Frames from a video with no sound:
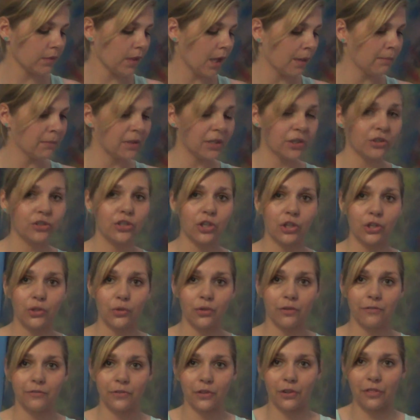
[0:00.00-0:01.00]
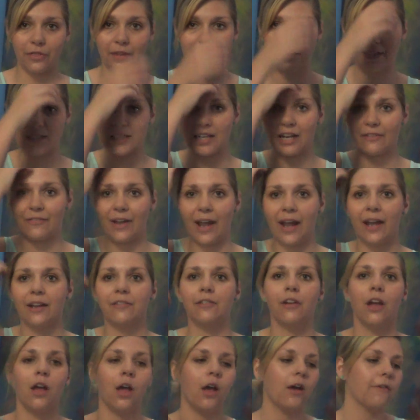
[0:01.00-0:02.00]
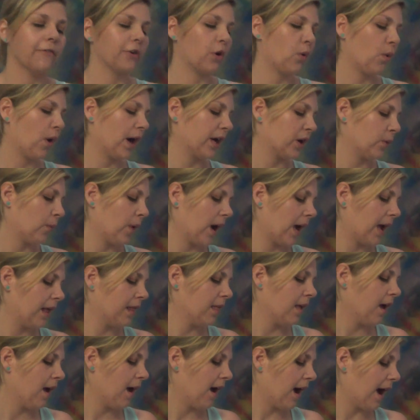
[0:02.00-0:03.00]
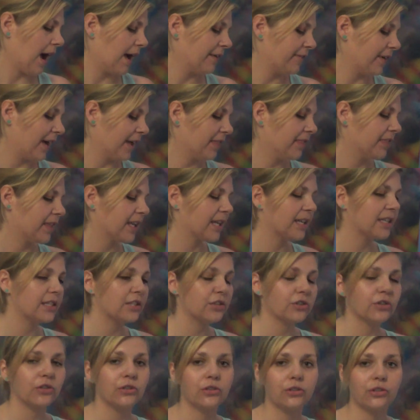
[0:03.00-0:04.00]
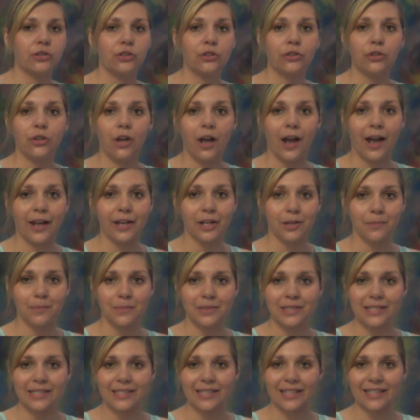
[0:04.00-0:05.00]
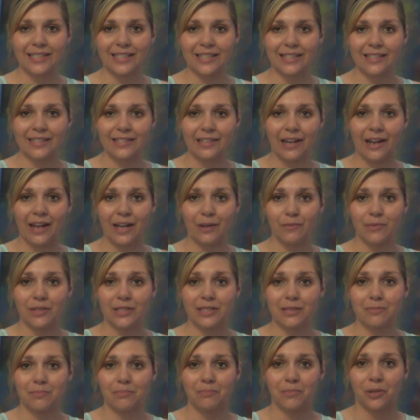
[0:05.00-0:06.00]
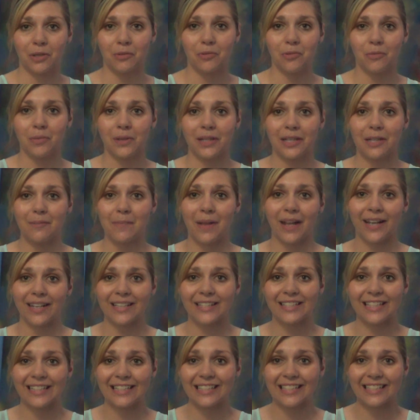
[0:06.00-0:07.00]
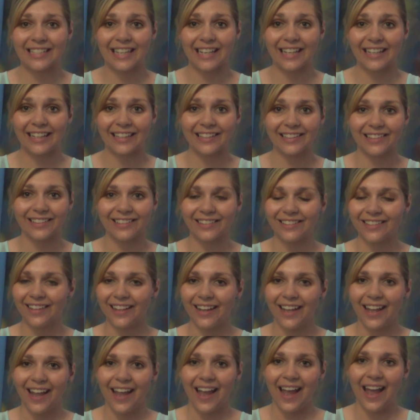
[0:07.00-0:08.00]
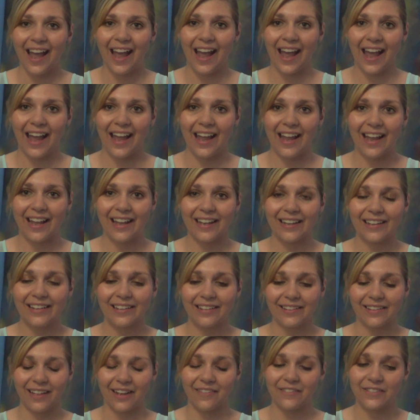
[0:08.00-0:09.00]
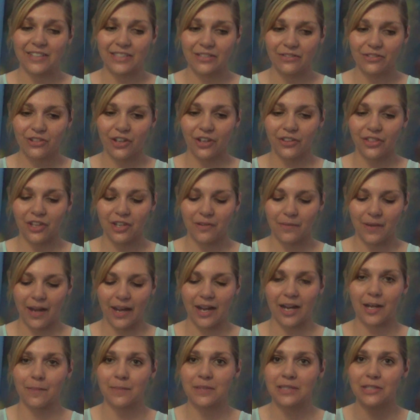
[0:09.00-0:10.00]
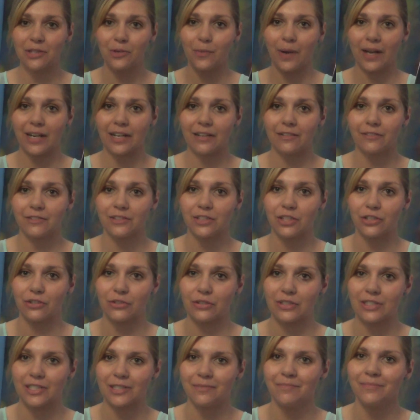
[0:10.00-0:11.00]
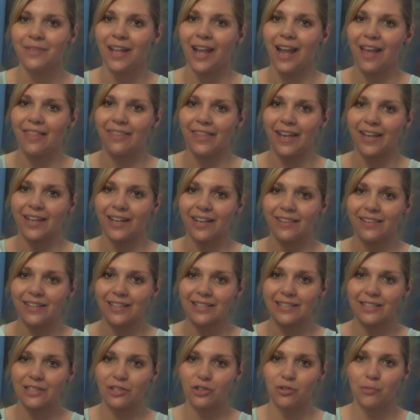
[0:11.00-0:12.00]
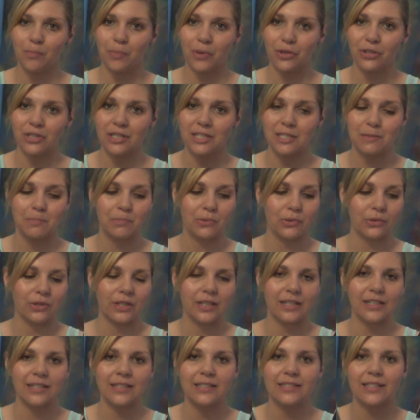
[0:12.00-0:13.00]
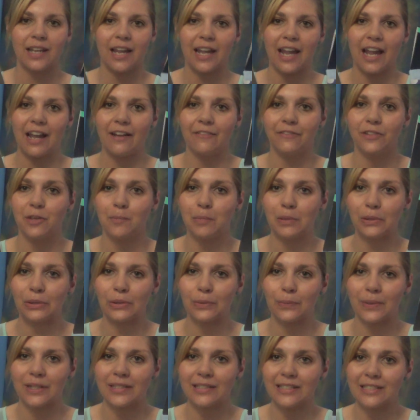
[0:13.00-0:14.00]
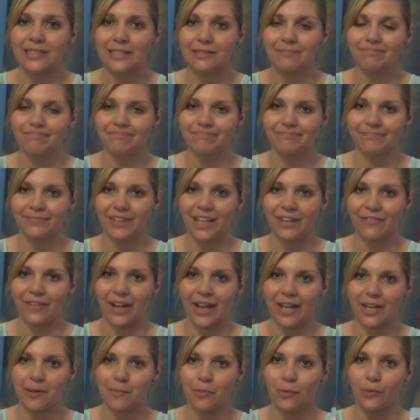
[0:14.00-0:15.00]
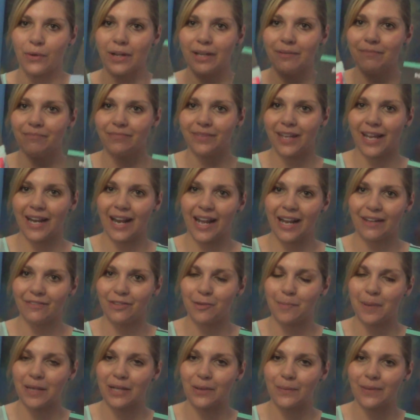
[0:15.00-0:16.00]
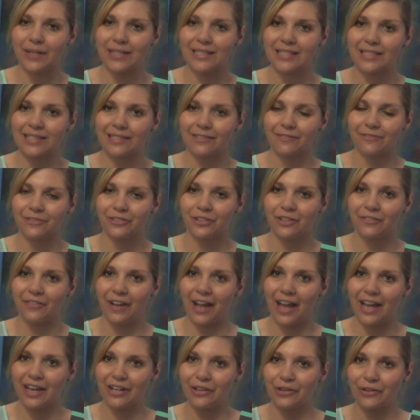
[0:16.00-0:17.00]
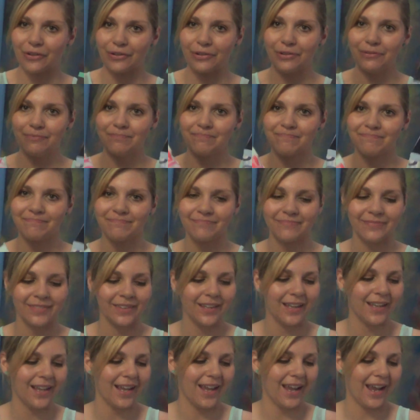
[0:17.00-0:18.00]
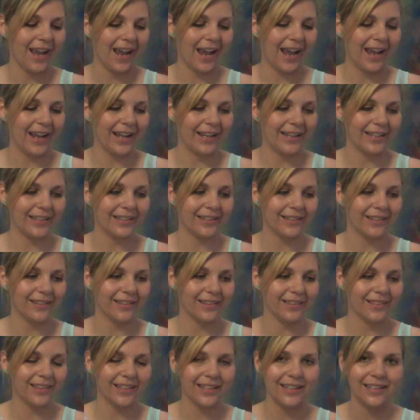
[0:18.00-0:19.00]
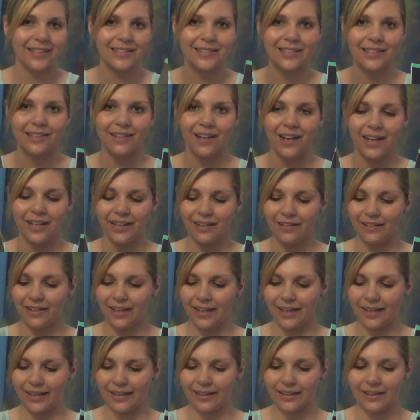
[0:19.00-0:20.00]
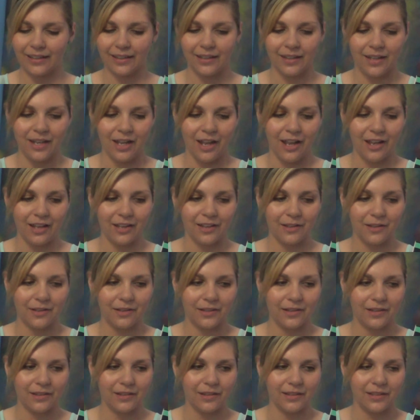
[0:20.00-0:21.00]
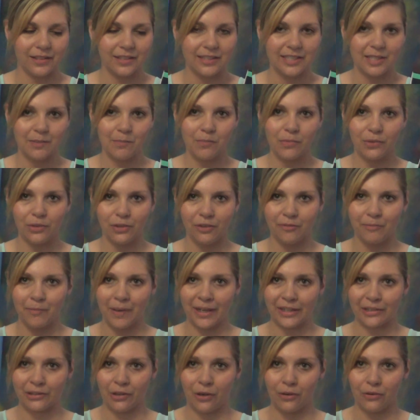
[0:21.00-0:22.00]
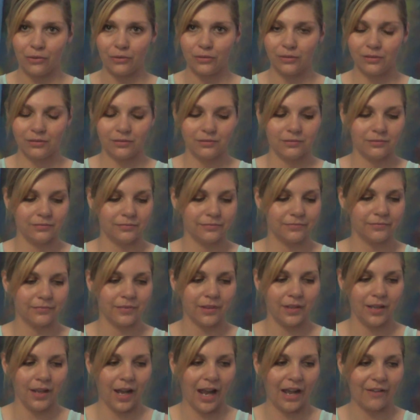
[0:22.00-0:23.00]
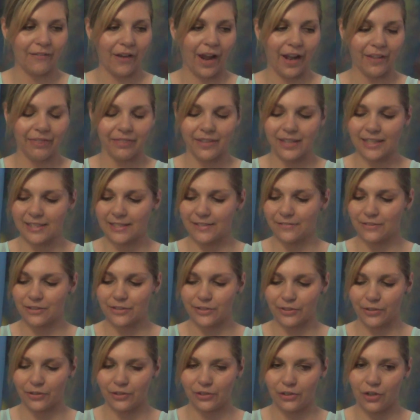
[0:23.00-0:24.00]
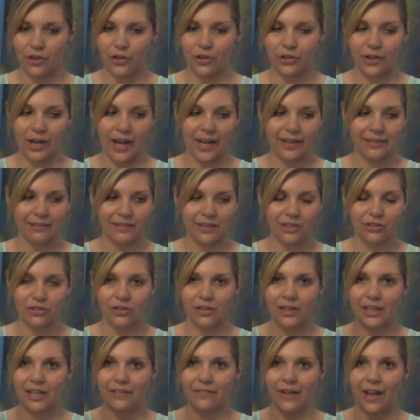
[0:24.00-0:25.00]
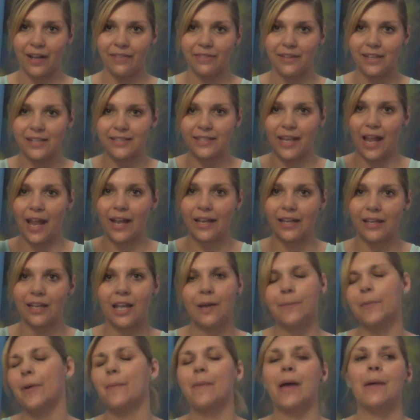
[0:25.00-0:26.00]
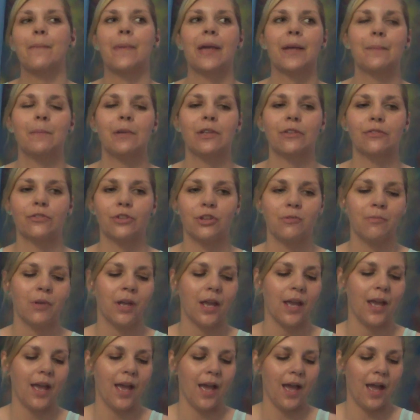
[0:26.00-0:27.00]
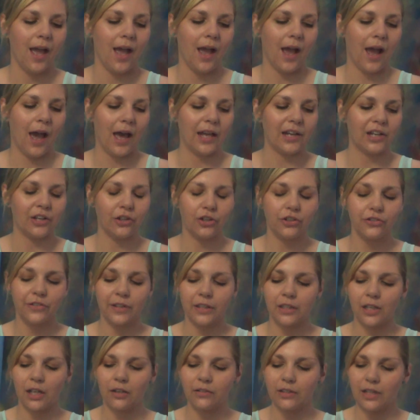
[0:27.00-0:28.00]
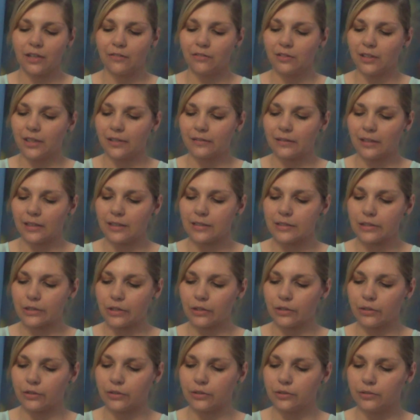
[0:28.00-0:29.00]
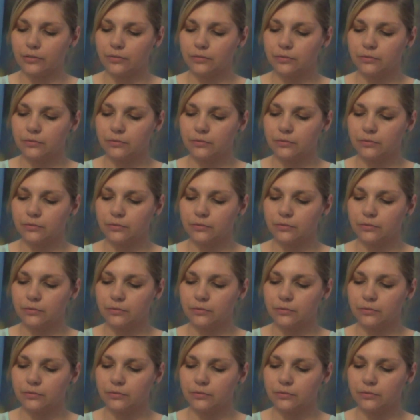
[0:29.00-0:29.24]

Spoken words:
I'm going to show you a few things that I've had for quite a while. I've had these two items since I was probably about 16, and I've still got them and I'm still waiting to use them. They are these little Bonds booties. I have the blue ones if I had a boy, and I have the pink ones for if I had a girl. And these are kind of like the symbol of my goal. I've had these for so long, and literally I've had these hanging up in my baby's room, and I don't think I would ever let these go.